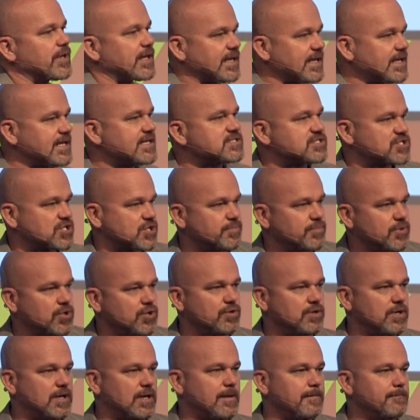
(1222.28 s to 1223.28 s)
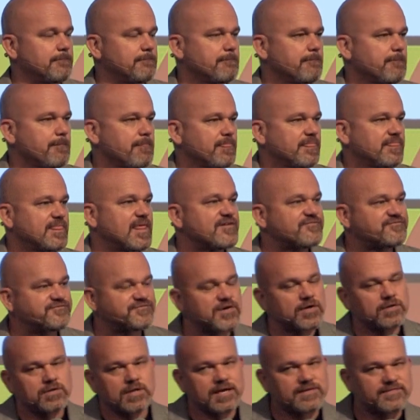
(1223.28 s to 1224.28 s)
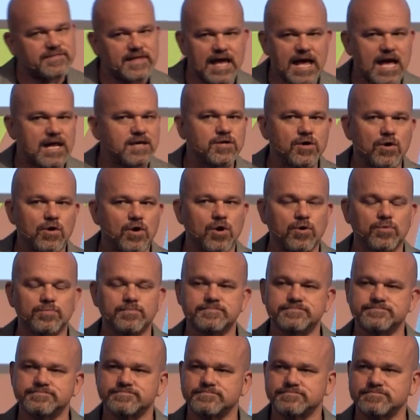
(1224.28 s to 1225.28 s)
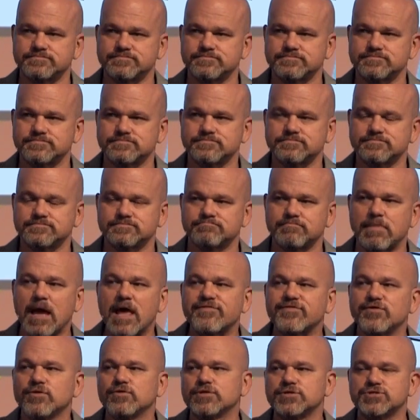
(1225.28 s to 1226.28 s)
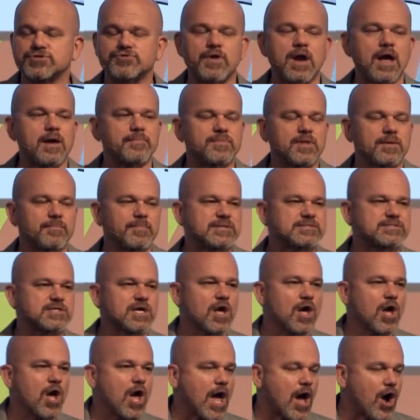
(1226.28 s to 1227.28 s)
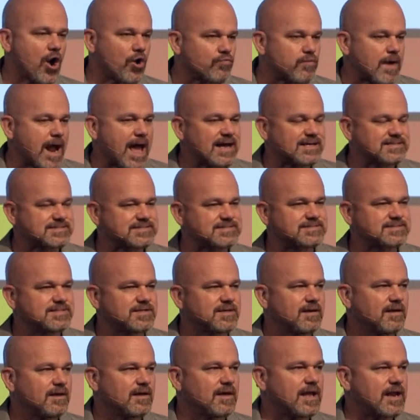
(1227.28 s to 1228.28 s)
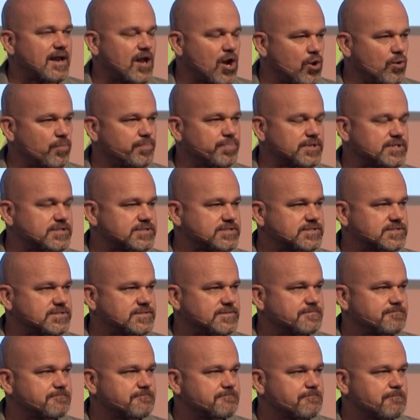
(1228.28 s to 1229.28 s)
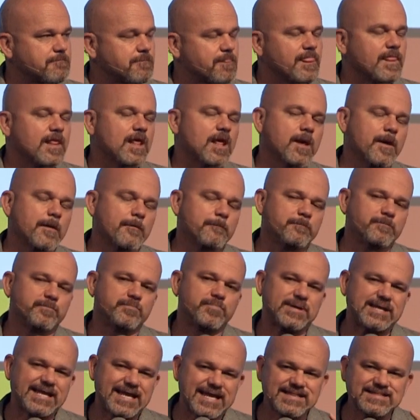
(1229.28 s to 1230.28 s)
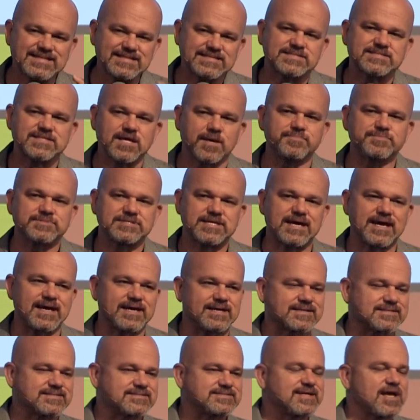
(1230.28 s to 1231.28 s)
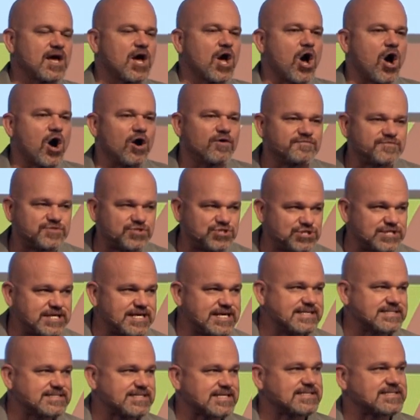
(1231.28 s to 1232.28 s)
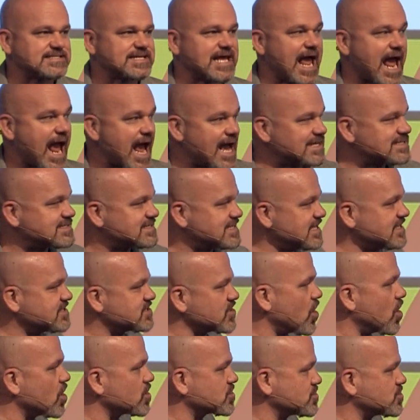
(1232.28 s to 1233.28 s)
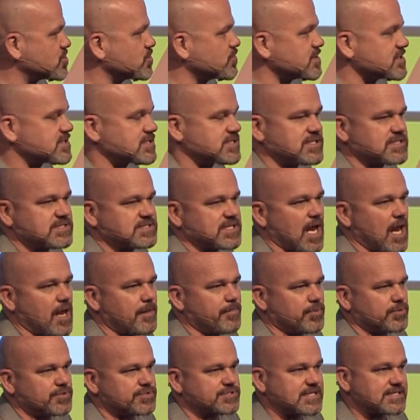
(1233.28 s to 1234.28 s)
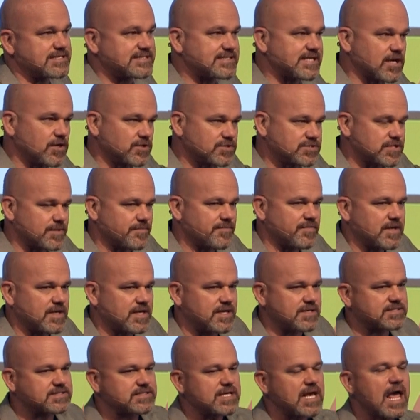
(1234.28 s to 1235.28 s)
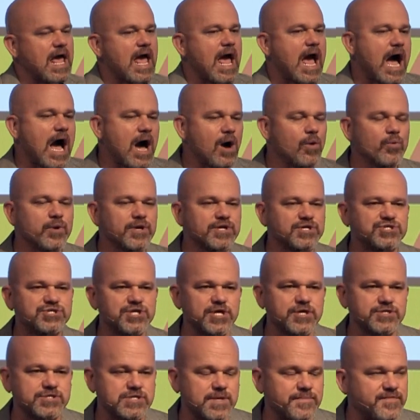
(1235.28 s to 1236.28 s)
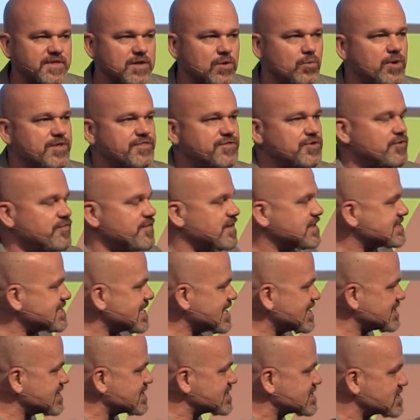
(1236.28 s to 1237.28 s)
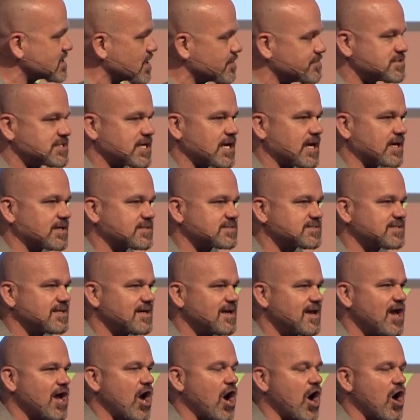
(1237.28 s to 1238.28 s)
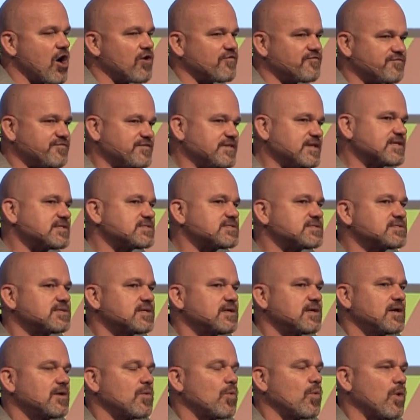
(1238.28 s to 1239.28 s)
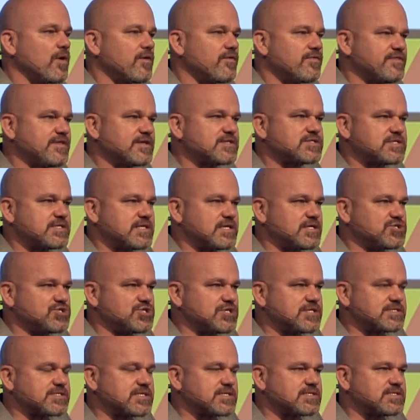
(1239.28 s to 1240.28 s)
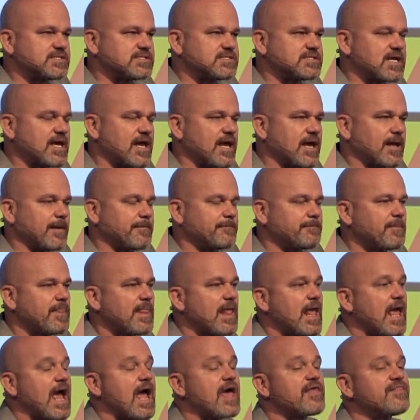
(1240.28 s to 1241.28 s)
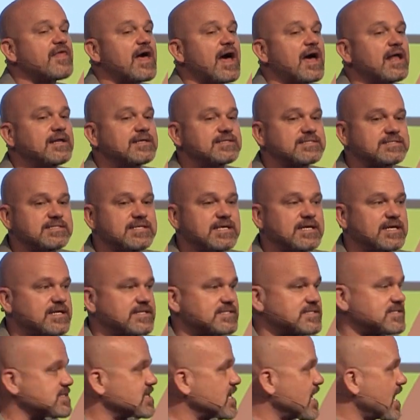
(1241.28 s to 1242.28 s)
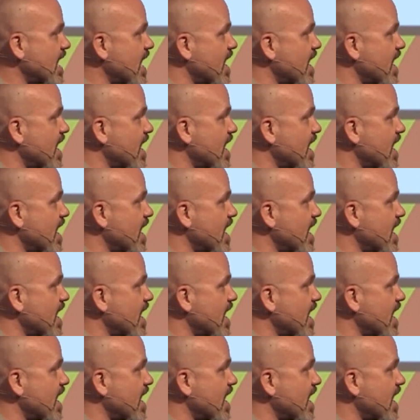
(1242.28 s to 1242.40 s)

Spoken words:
in his community that felt like they had no hope. Matthew described them as harassed and hopeless. But in the subtext of Jesus, as he talks to his disciples and tells them this, I want to share something with you that's in the subtext of this that Jesus is saying, and that is this: